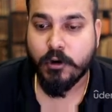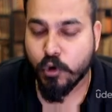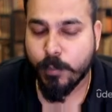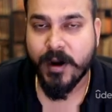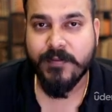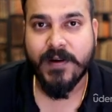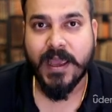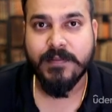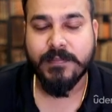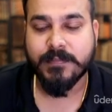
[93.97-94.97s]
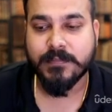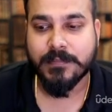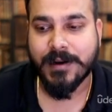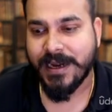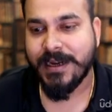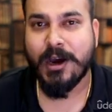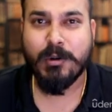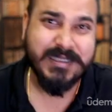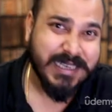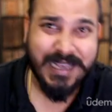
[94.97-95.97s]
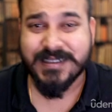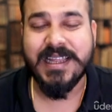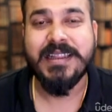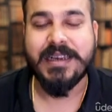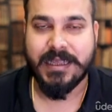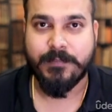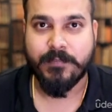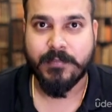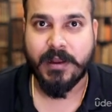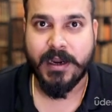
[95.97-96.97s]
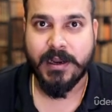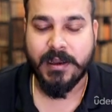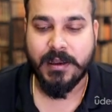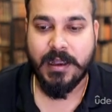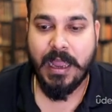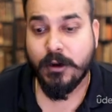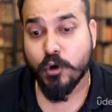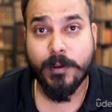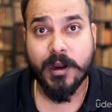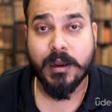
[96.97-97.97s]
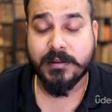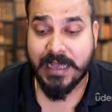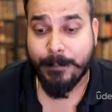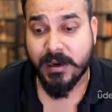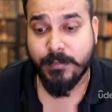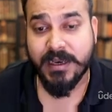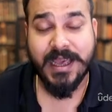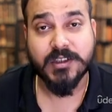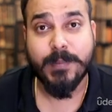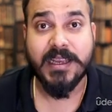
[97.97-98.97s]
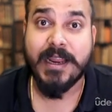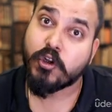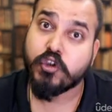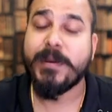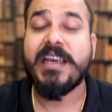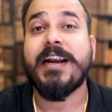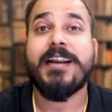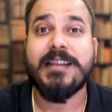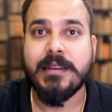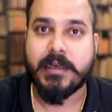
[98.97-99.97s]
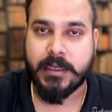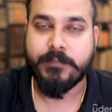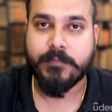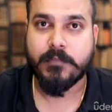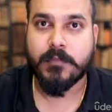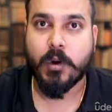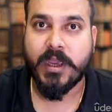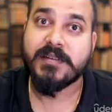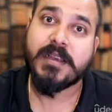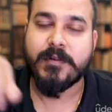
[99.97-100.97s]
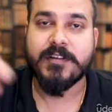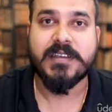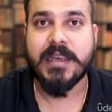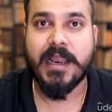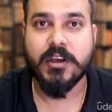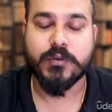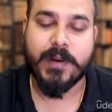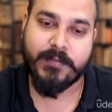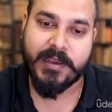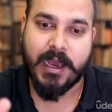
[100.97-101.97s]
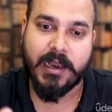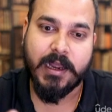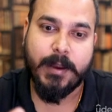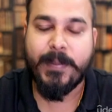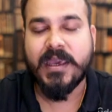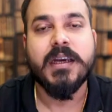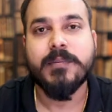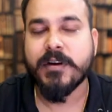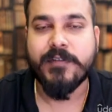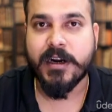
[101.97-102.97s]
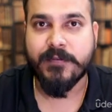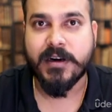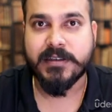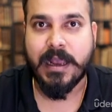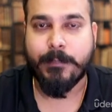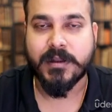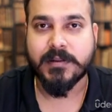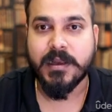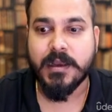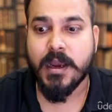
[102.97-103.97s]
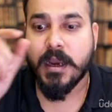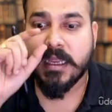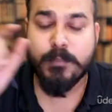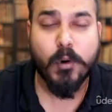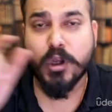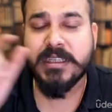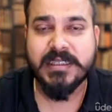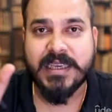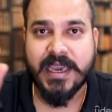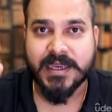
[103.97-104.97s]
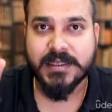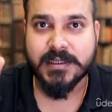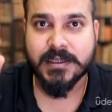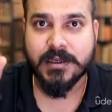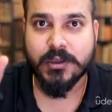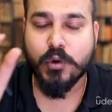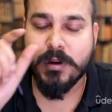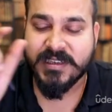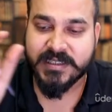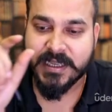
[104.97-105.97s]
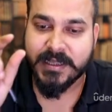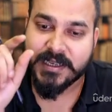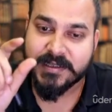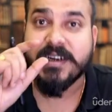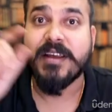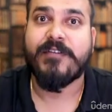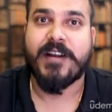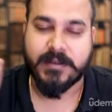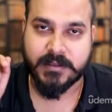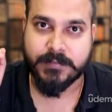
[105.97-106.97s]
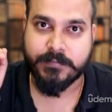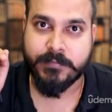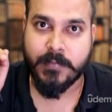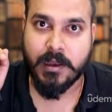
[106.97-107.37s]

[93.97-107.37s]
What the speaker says: Now 2.5 right now is less than 3, right? And sample mean X bar can also be greater than 3, okay, in some of the scenarios where we are picking up different samples. In both this case, you will be seeing there is a difference,